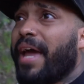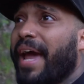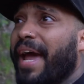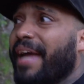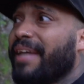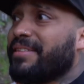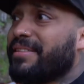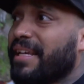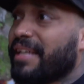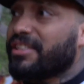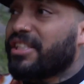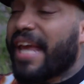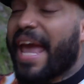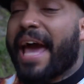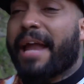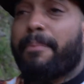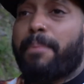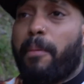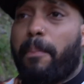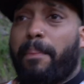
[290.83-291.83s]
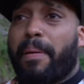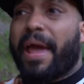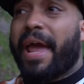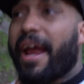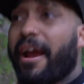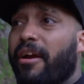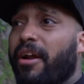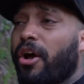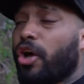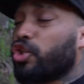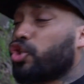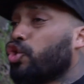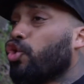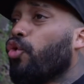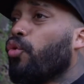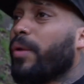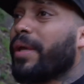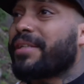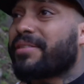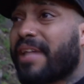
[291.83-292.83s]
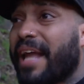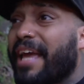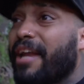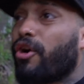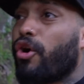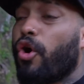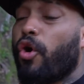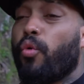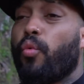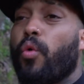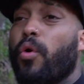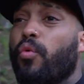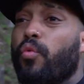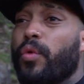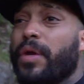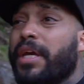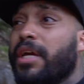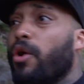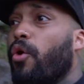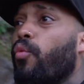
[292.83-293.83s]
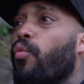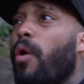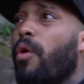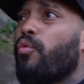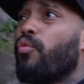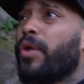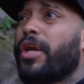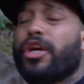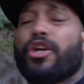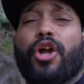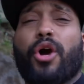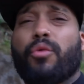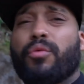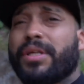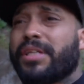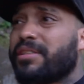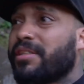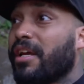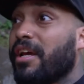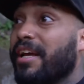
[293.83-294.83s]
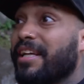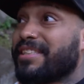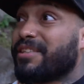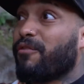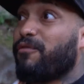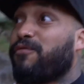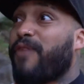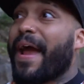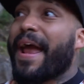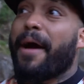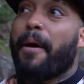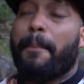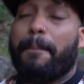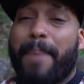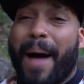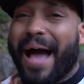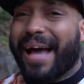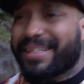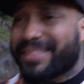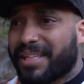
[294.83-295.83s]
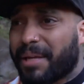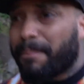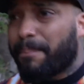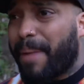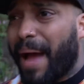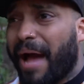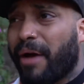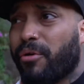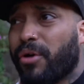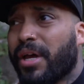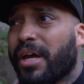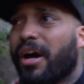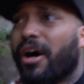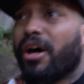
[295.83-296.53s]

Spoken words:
and then she had to prepare 2 weeks later or 1 week notice to fight a boxing bout